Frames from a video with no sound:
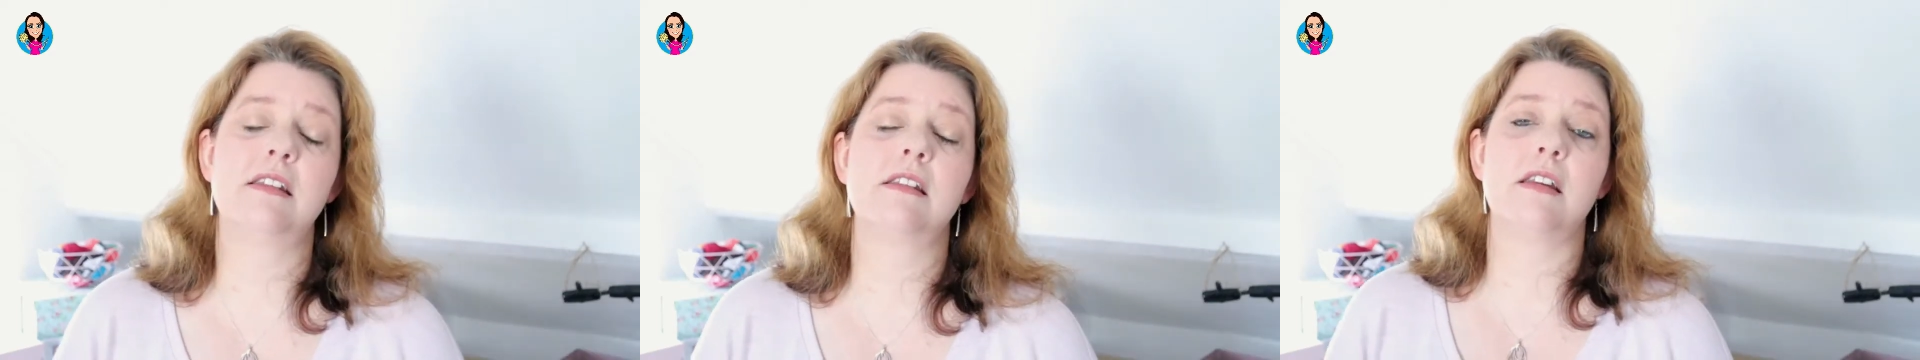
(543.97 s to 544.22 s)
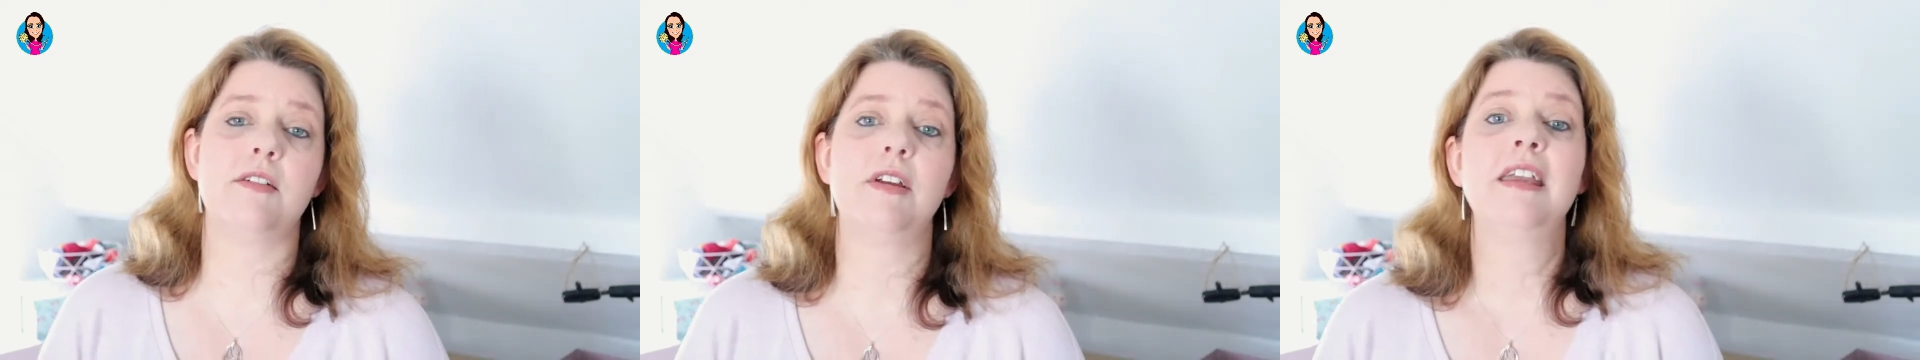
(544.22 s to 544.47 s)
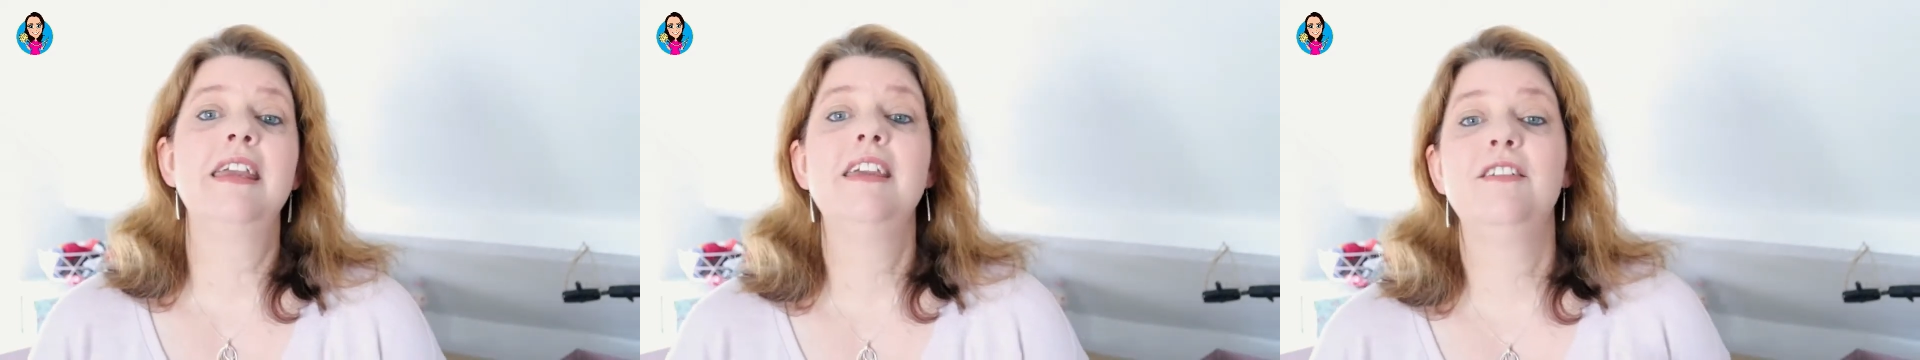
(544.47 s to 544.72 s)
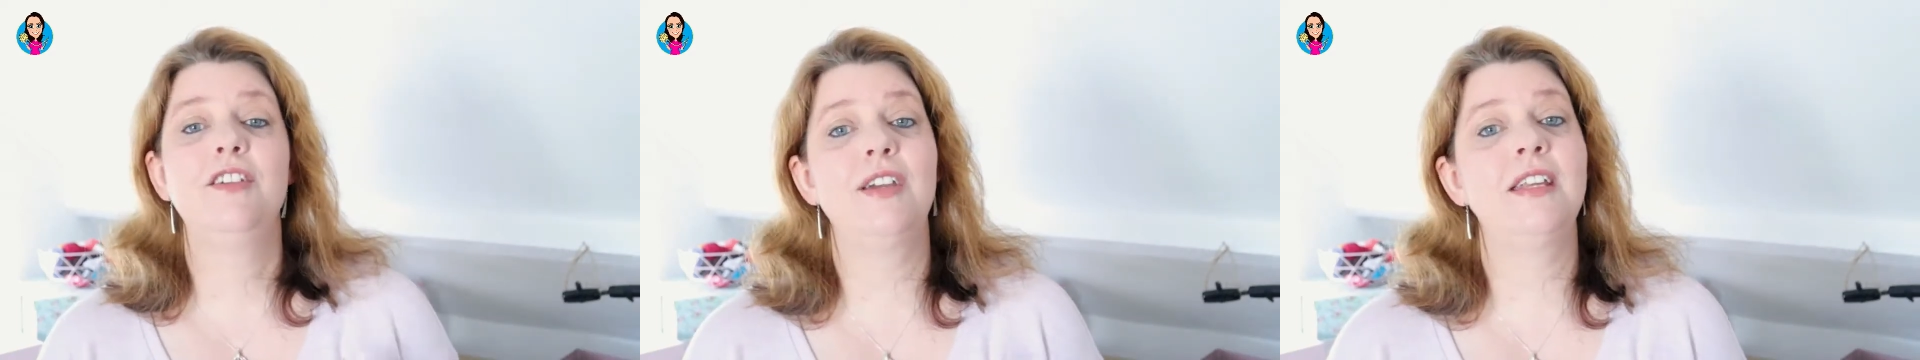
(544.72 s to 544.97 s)
So
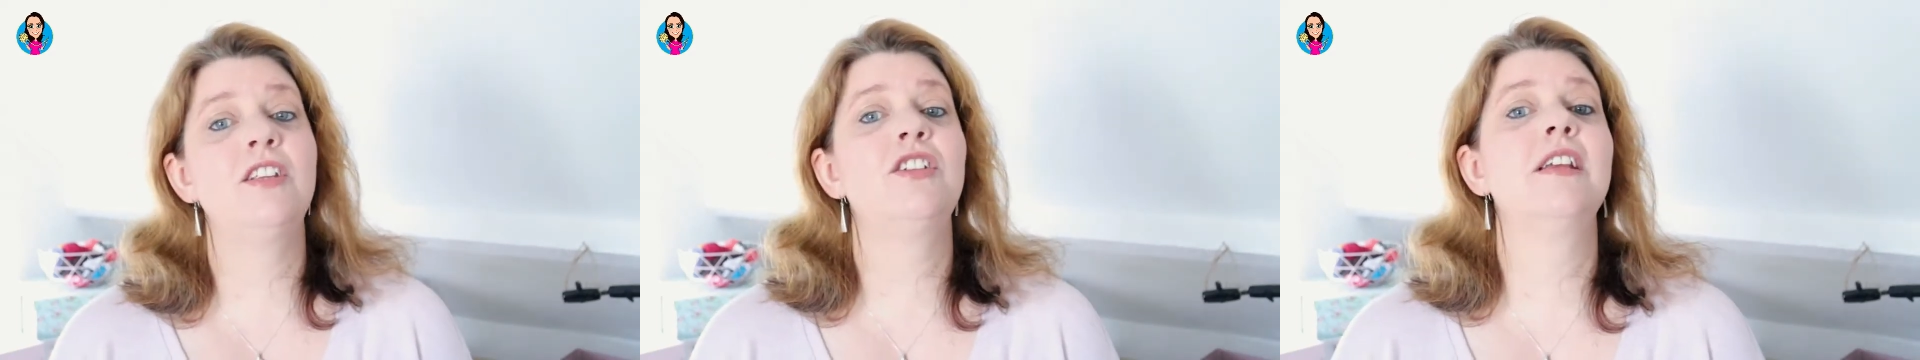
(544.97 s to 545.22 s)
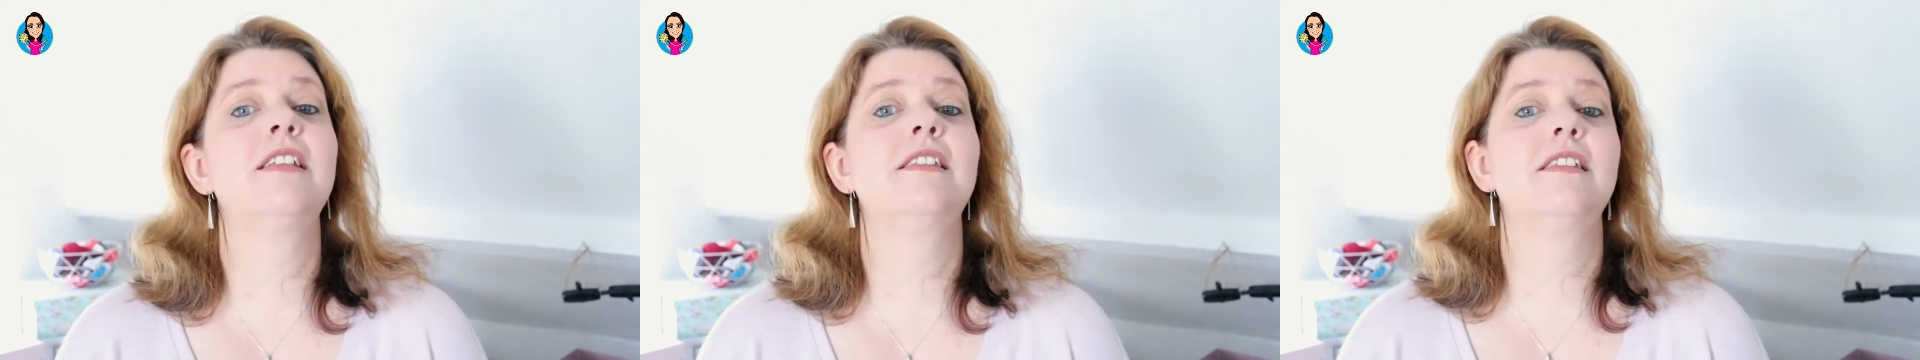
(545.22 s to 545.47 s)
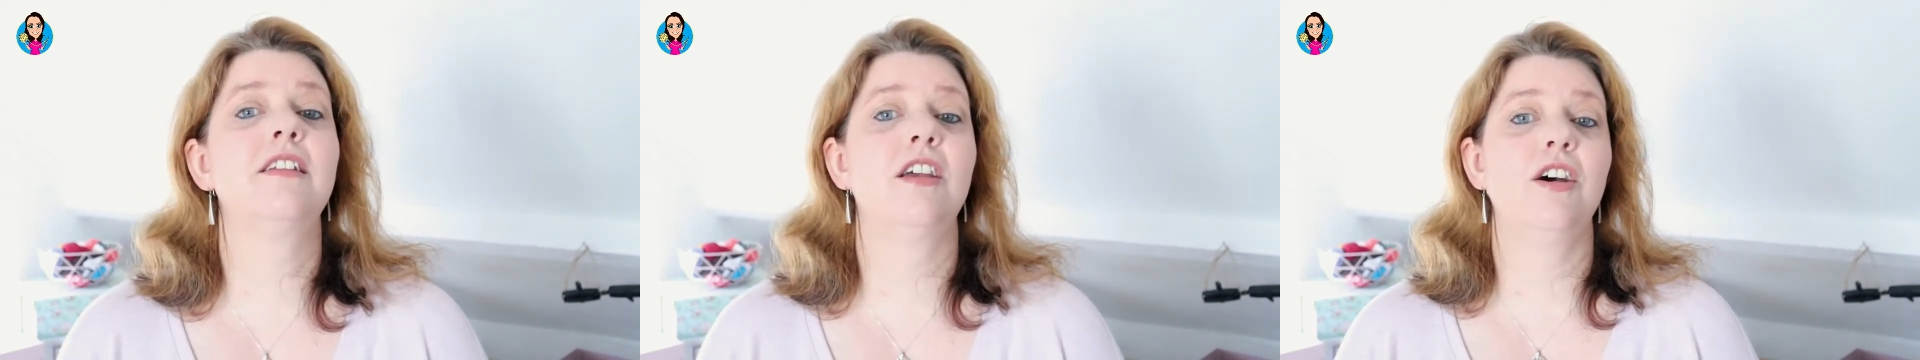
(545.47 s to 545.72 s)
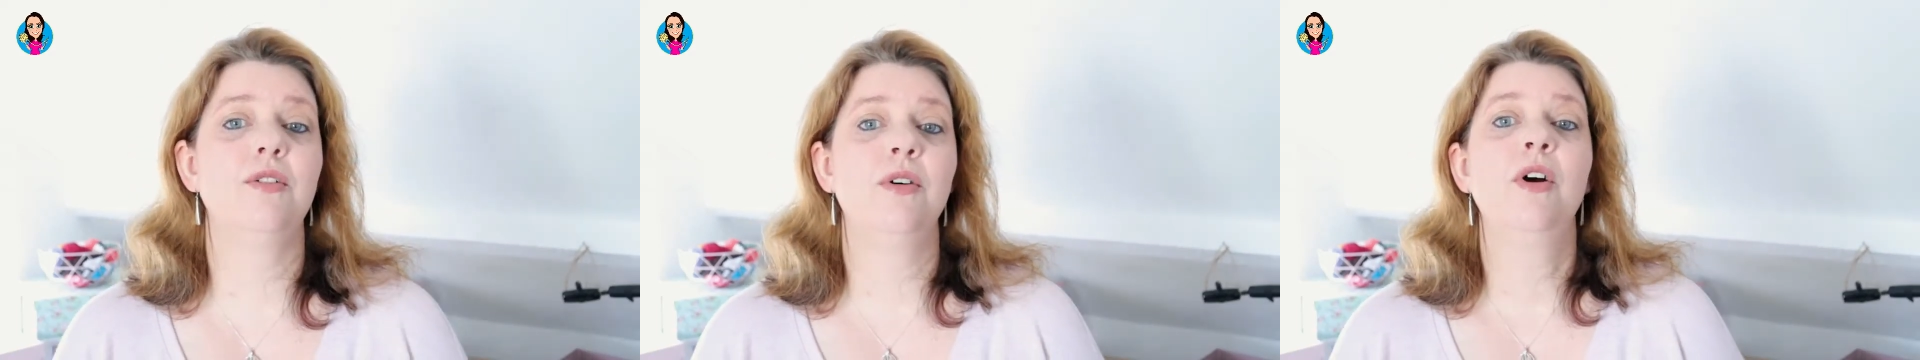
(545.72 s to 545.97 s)
if you get a chance to
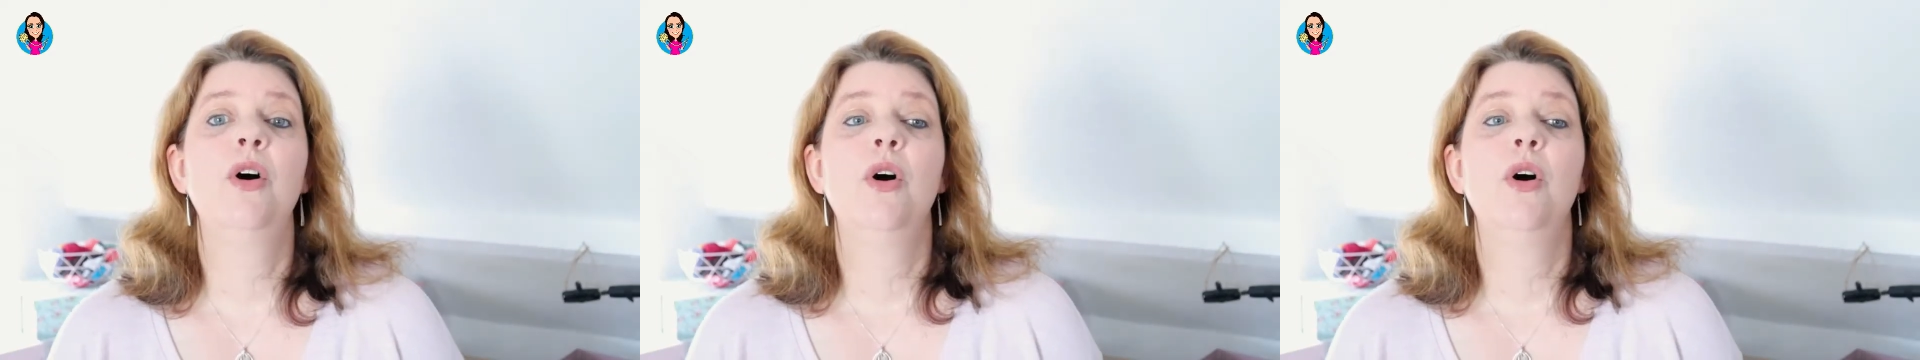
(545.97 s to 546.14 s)
go,